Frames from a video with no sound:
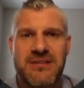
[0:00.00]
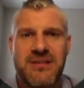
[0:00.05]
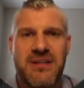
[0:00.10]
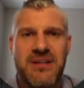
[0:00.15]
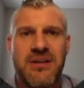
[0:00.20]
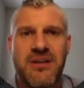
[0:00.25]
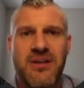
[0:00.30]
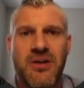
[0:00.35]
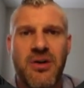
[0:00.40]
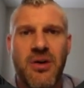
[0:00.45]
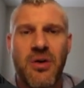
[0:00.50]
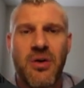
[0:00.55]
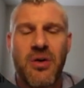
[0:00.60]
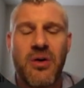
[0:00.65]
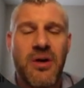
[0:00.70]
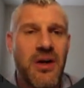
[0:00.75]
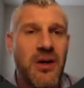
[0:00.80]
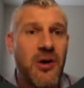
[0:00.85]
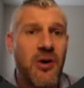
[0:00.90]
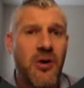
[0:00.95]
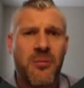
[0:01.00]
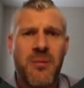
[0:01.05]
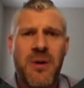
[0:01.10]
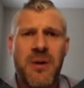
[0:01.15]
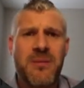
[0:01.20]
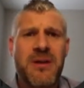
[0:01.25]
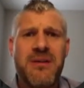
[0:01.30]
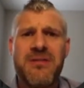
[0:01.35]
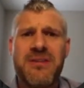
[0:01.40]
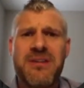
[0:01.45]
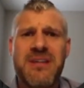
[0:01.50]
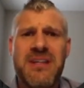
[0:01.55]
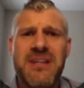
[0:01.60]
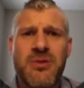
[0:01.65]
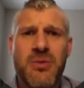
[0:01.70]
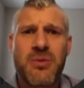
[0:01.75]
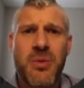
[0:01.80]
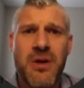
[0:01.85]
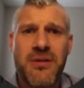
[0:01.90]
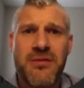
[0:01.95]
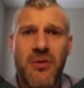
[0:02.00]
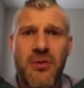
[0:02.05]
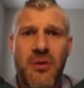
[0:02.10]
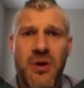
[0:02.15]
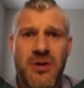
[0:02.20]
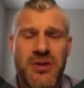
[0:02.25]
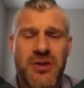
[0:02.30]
to hit your goal, or maybe even need 24.